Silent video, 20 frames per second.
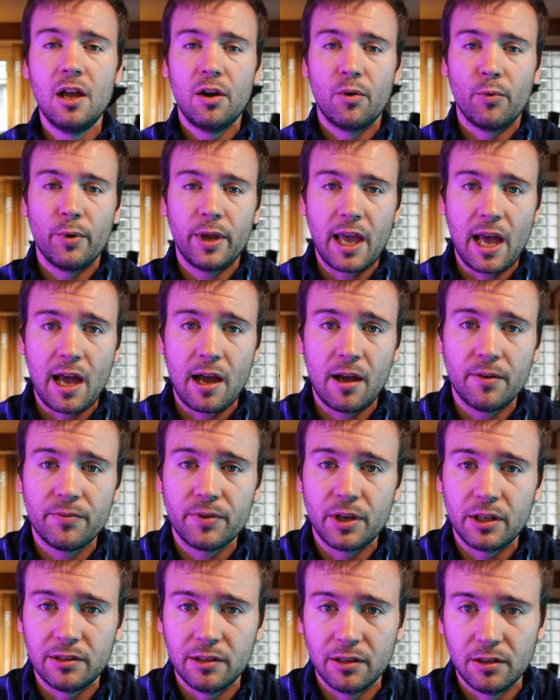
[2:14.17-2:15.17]
we have
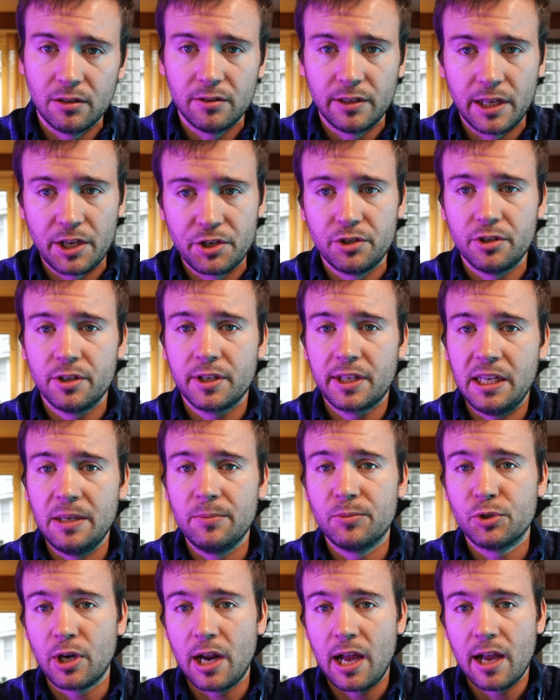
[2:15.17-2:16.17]
a little ledger to
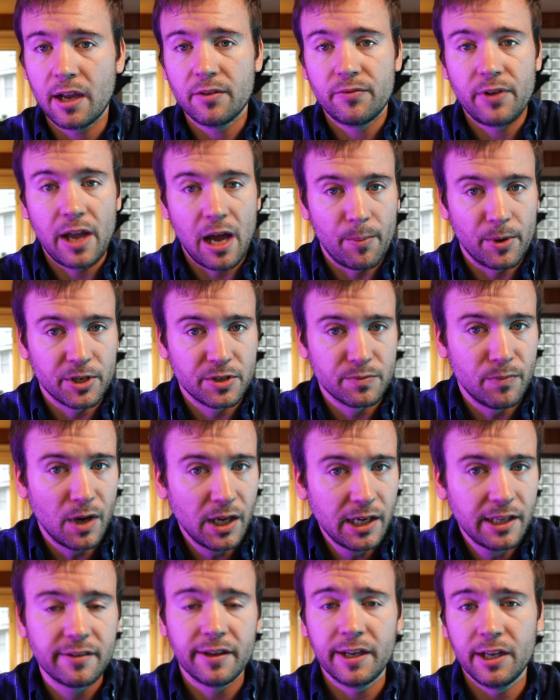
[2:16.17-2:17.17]
keep track of how much
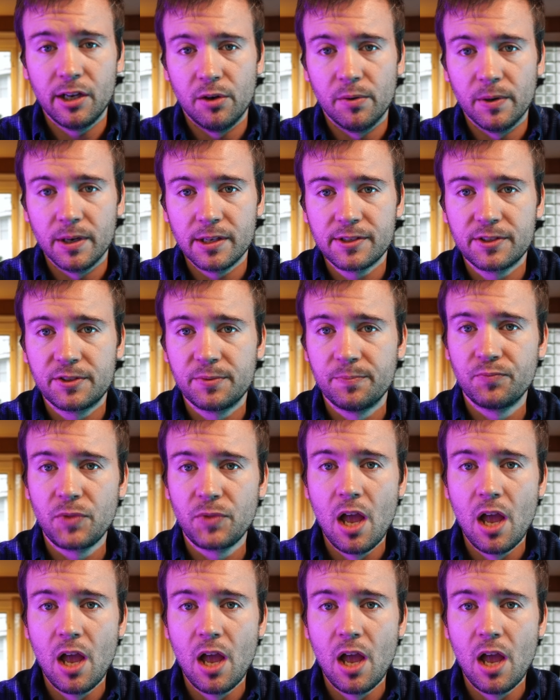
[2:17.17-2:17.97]
money they owe us.